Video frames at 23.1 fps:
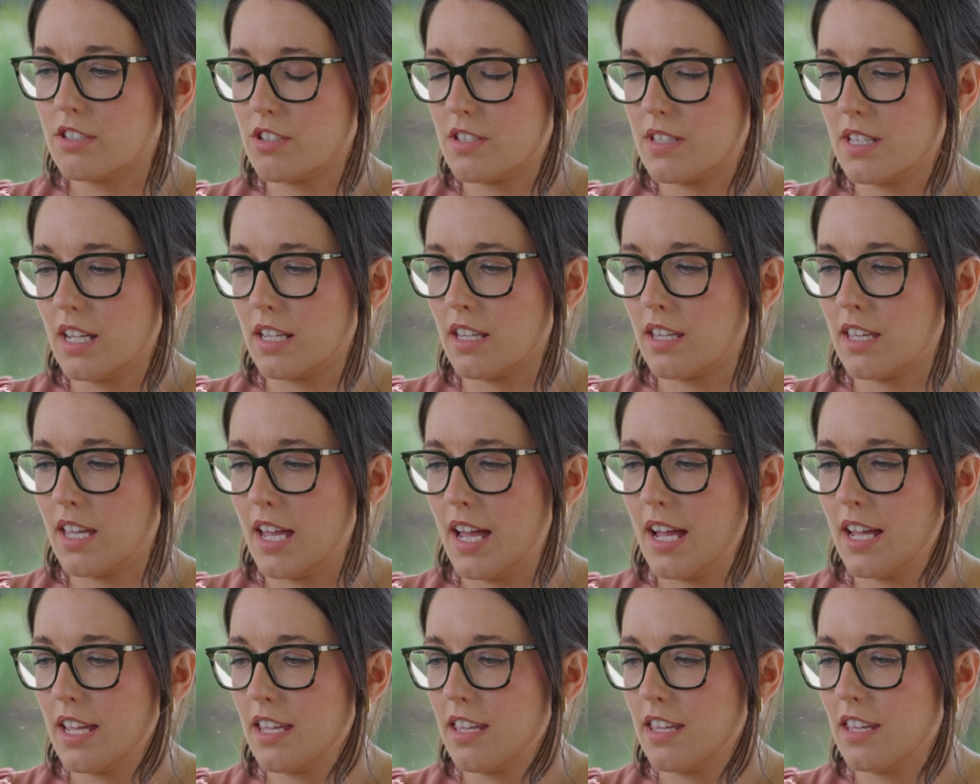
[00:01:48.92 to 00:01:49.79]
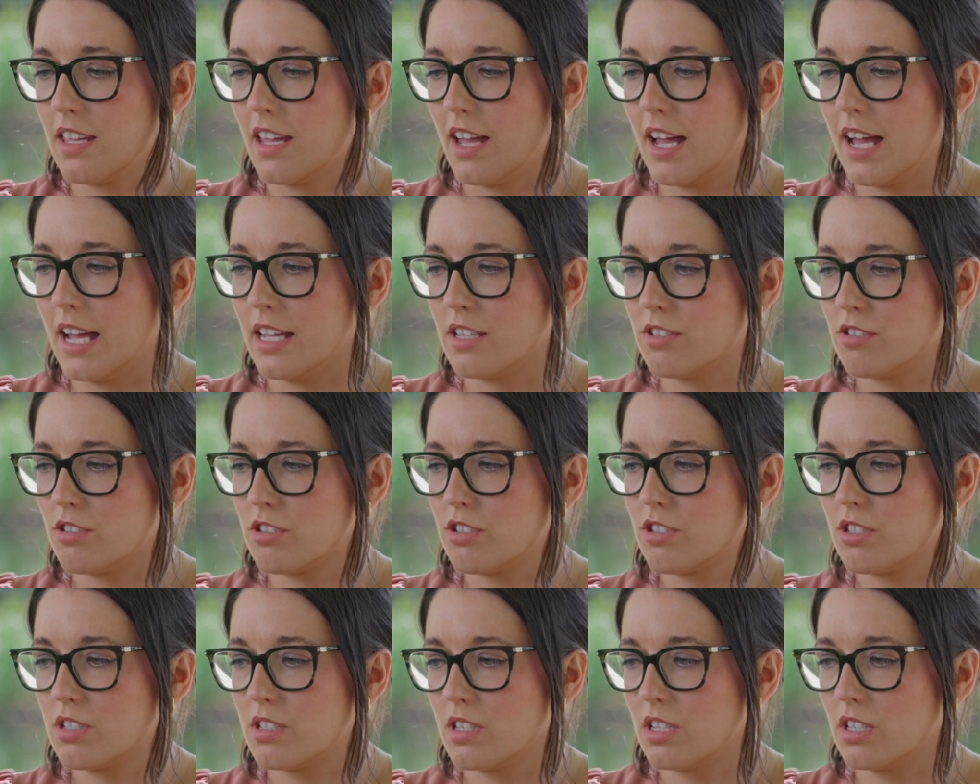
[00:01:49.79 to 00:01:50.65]
just think I
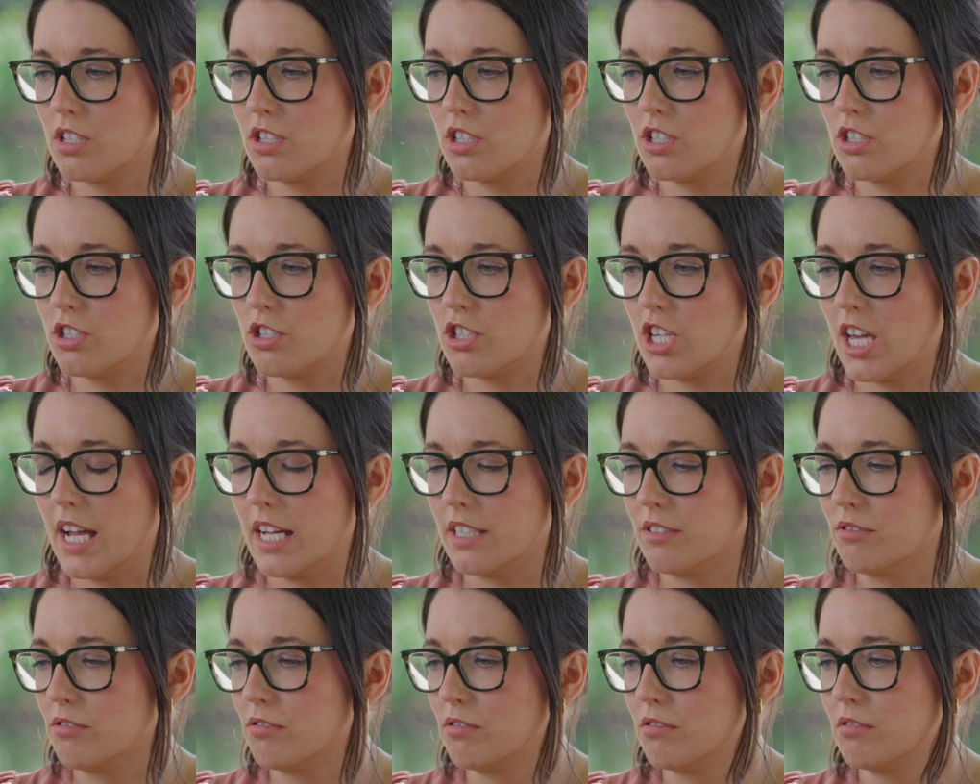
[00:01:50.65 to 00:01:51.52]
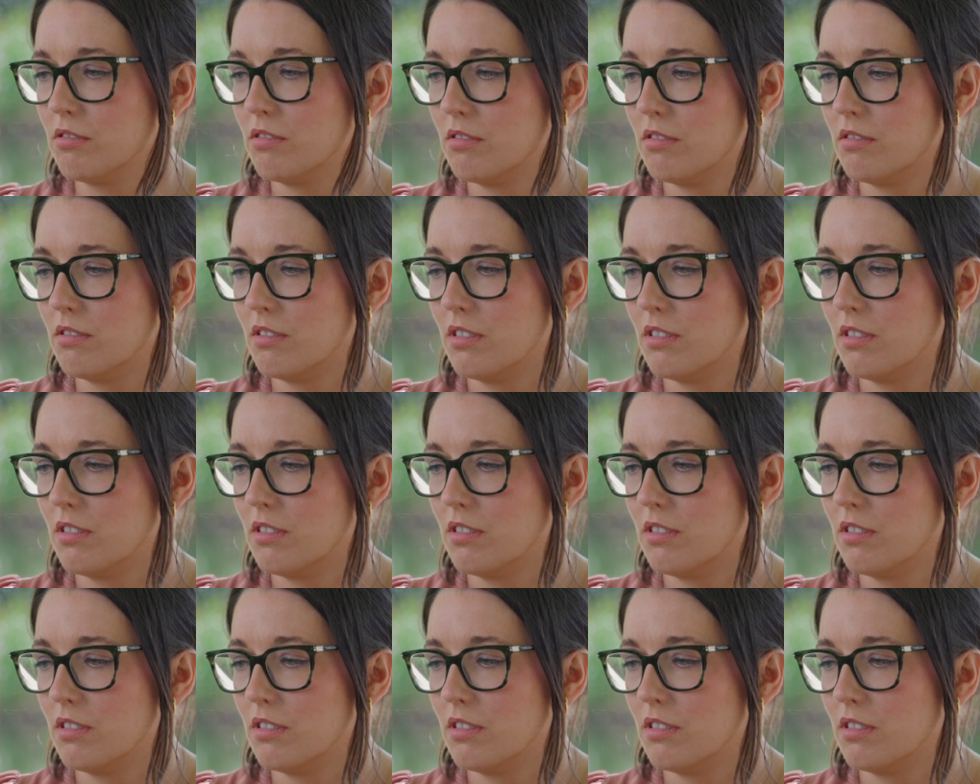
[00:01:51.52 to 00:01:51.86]
just channel